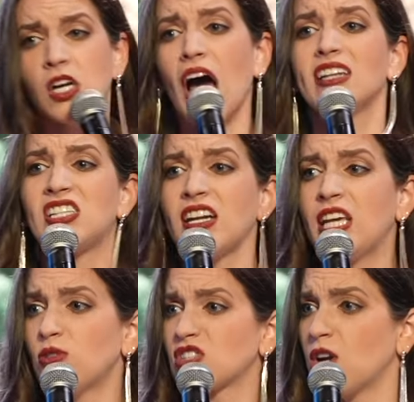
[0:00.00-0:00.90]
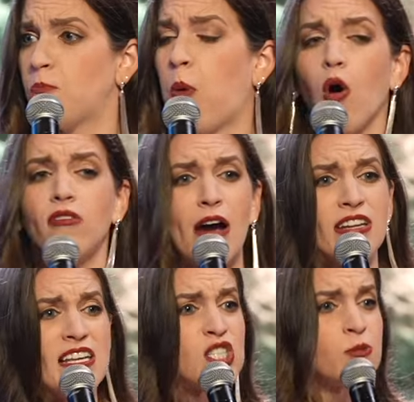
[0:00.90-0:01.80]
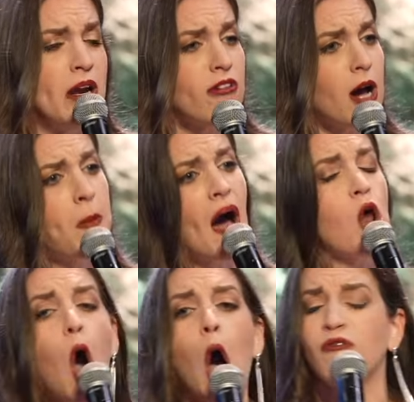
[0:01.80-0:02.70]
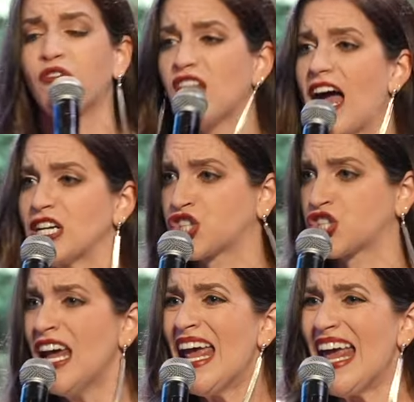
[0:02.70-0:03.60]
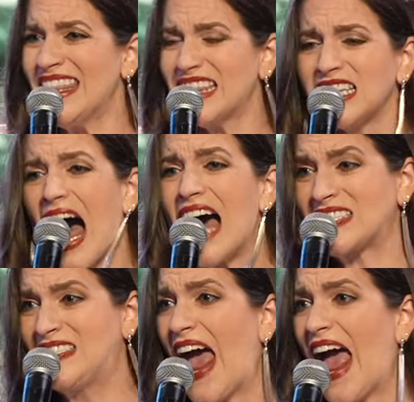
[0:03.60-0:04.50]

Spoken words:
God said he was going to pour out his Spirit upon all flesh in the last